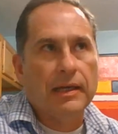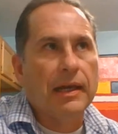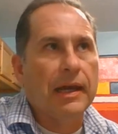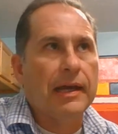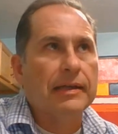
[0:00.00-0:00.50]

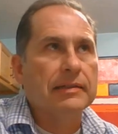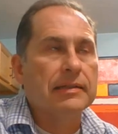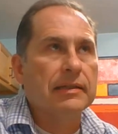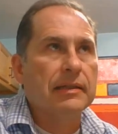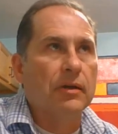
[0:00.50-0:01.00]
And,
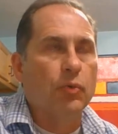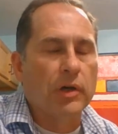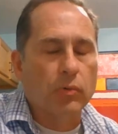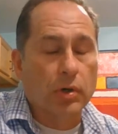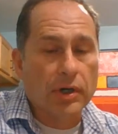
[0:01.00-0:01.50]

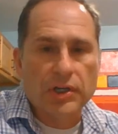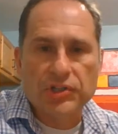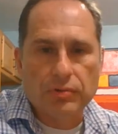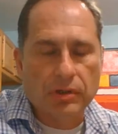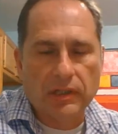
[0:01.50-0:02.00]
what are you
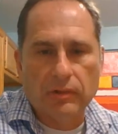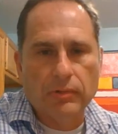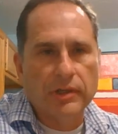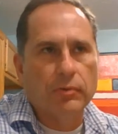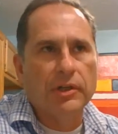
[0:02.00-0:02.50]
struggling
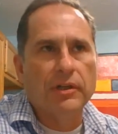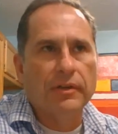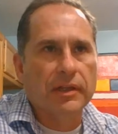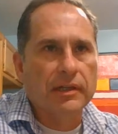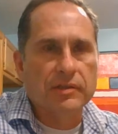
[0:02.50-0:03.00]
with? What do you
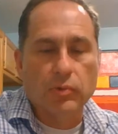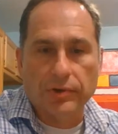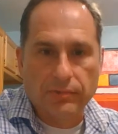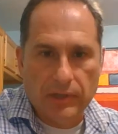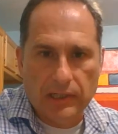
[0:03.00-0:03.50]
think it's
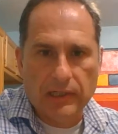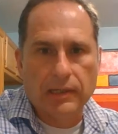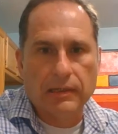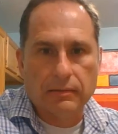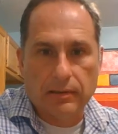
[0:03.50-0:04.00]
worth reading?
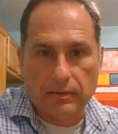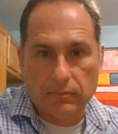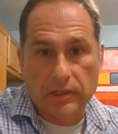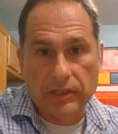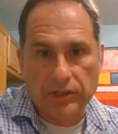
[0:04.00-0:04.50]
And
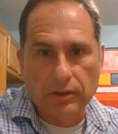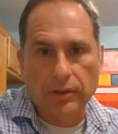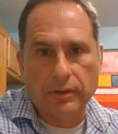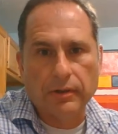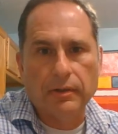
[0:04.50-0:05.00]
what can you
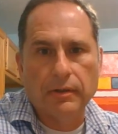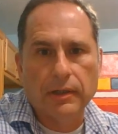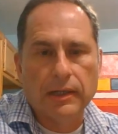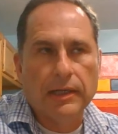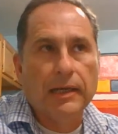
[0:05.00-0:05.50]
learn?
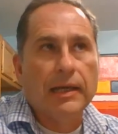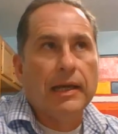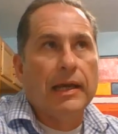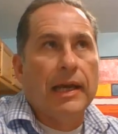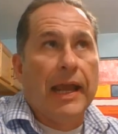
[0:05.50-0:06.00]

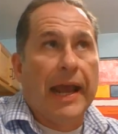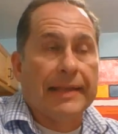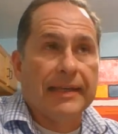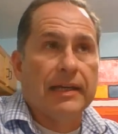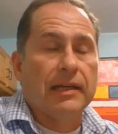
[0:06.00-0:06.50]
And
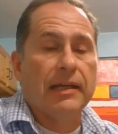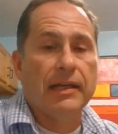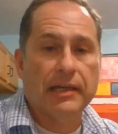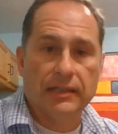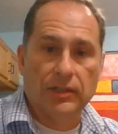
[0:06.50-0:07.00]
then,
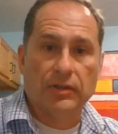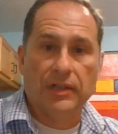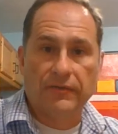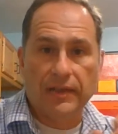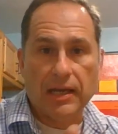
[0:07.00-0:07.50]

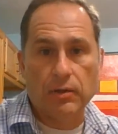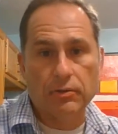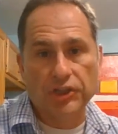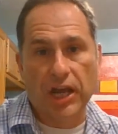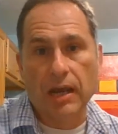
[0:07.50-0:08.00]
given that whole
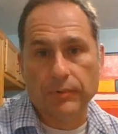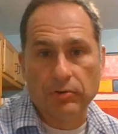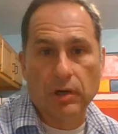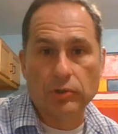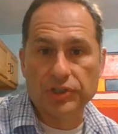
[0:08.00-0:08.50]

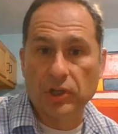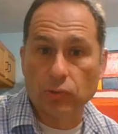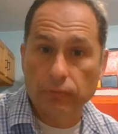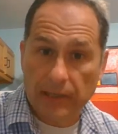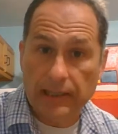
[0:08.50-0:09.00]
chapter, I want you to
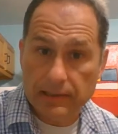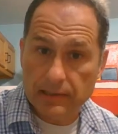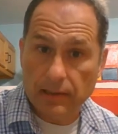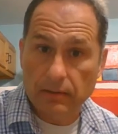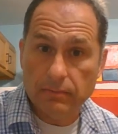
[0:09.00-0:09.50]
read
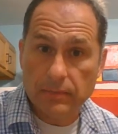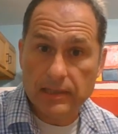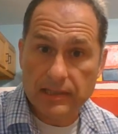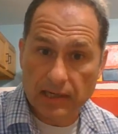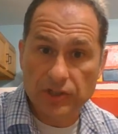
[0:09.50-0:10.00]
some
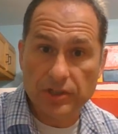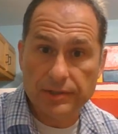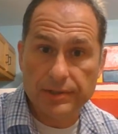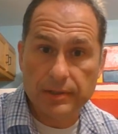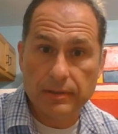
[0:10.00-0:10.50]

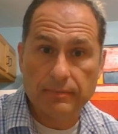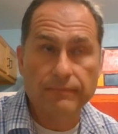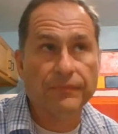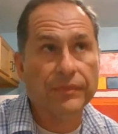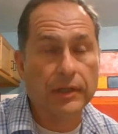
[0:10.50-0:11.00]
sections.
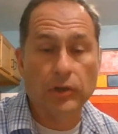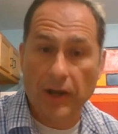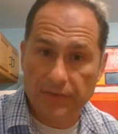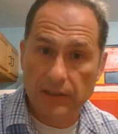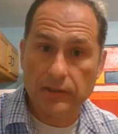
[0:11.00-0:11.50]
You
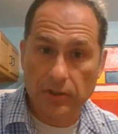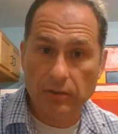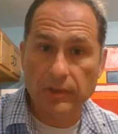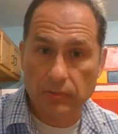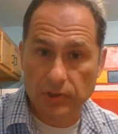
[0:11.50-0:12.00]
have to
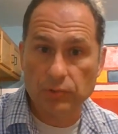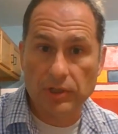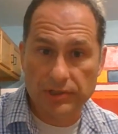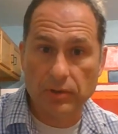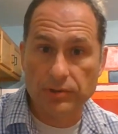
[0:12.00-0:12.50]
determine which
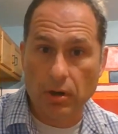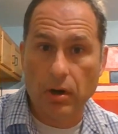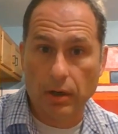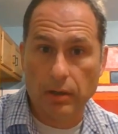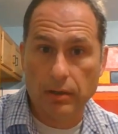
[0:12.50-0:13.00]
ones those are.